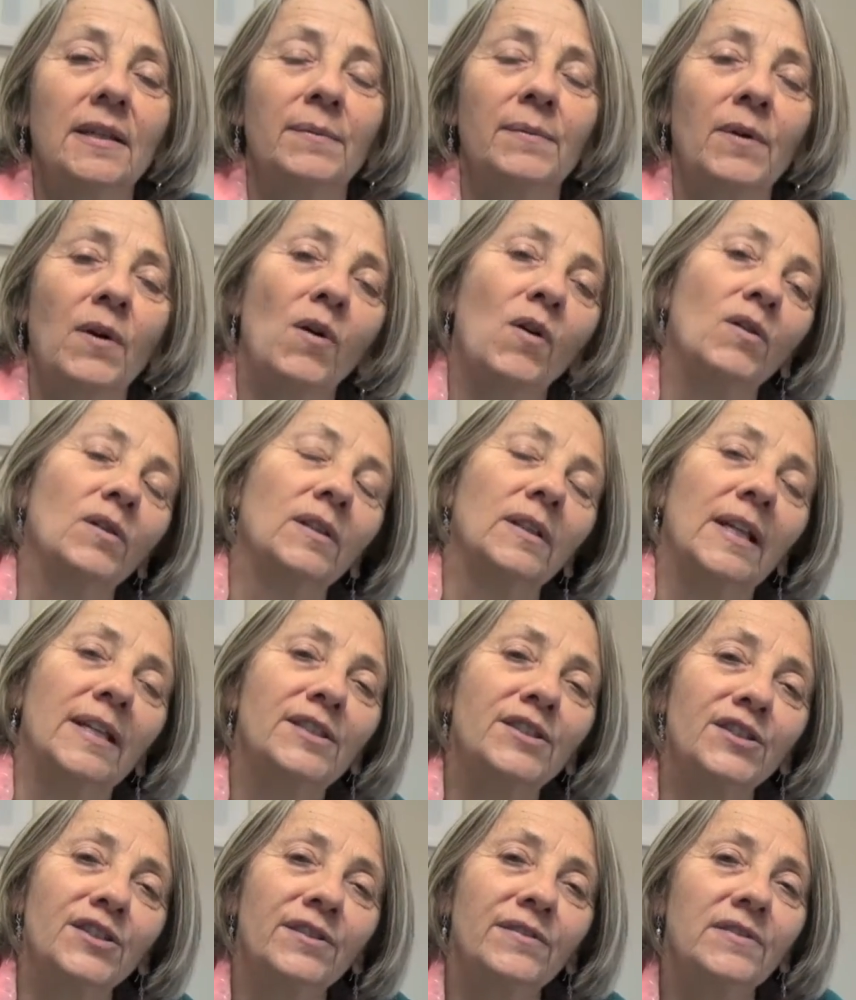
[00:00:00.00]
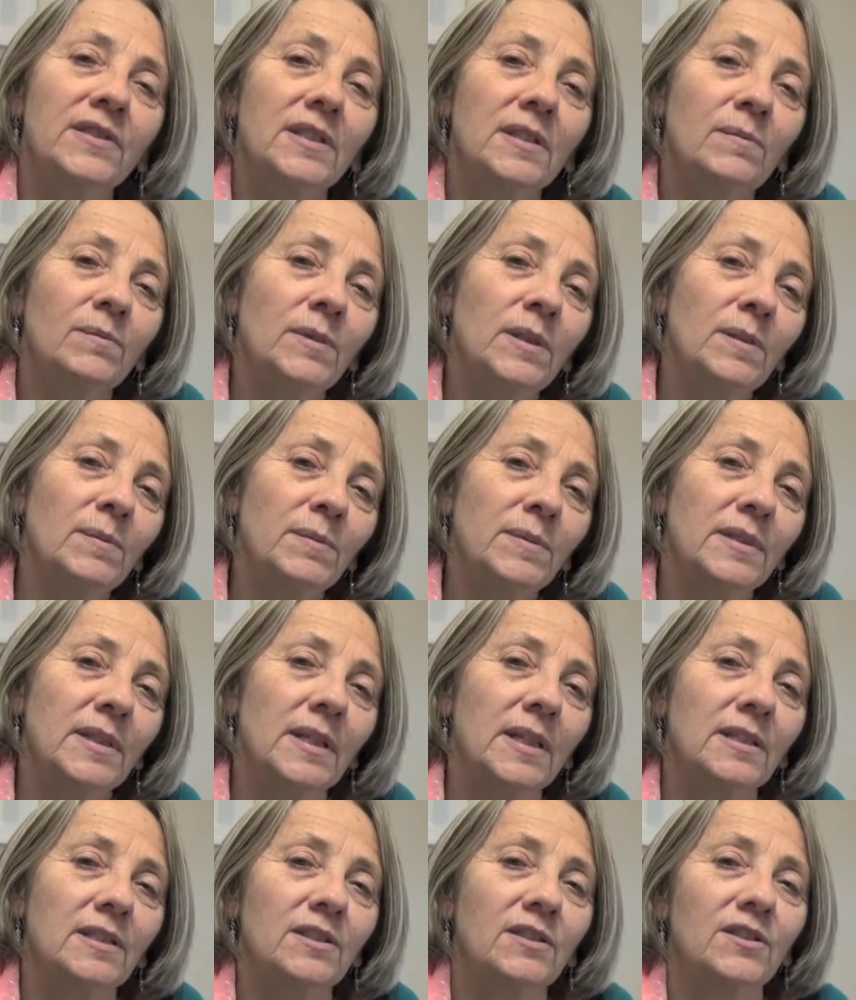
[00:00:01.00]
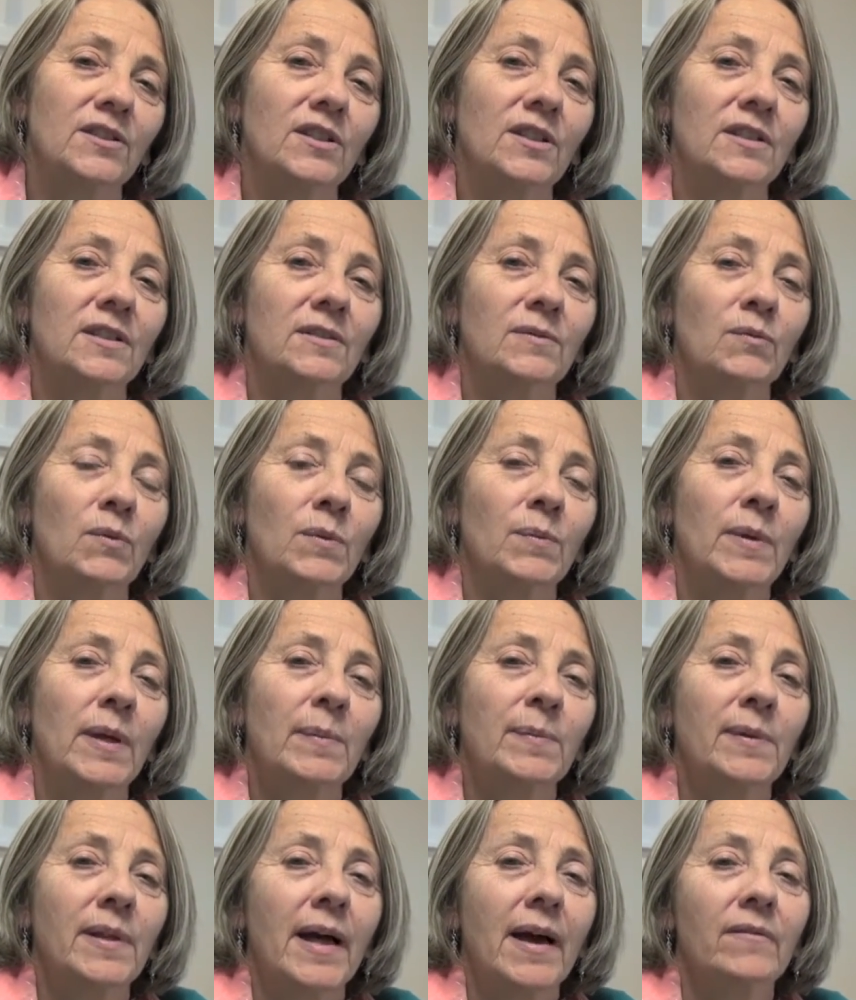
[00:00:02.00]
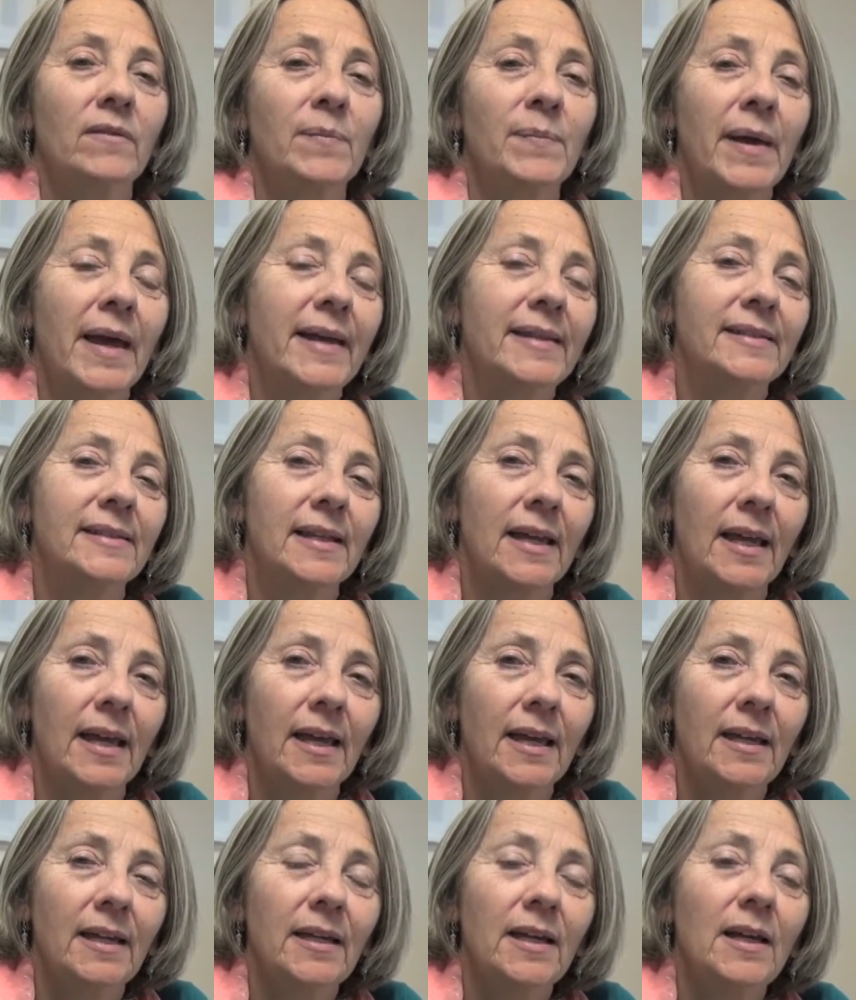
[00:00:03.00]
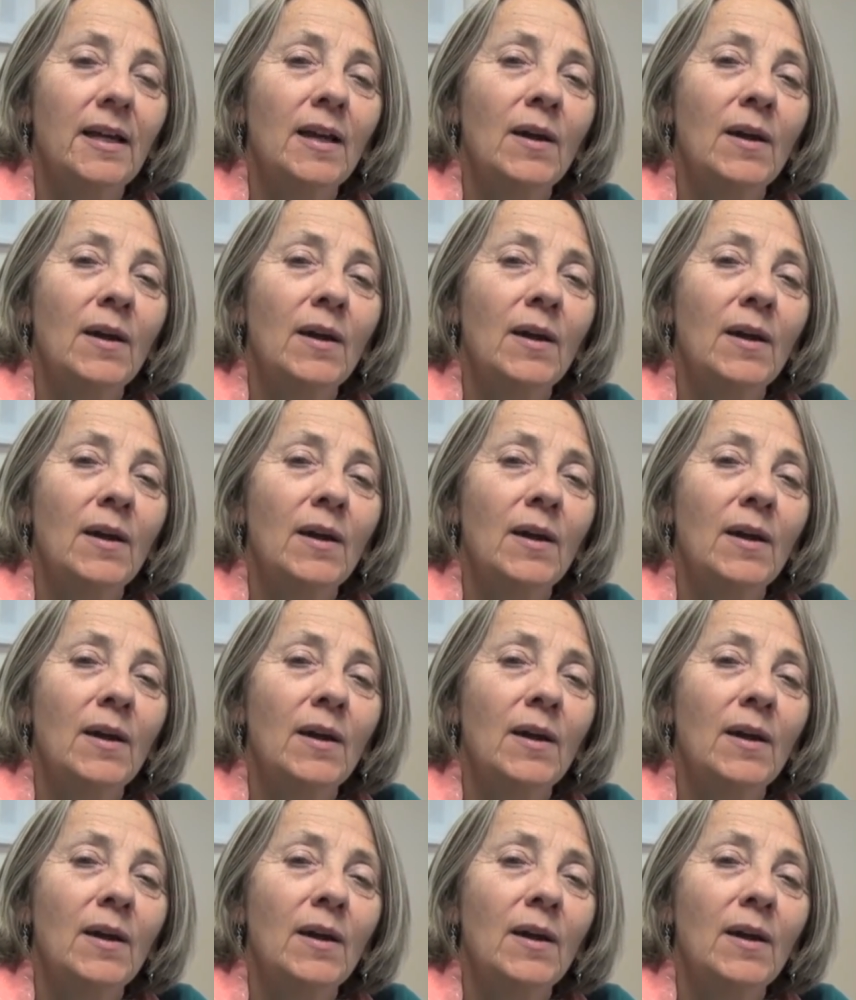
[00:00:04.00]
of the whole cluster of symptoms. It isn't just when people have a bad day.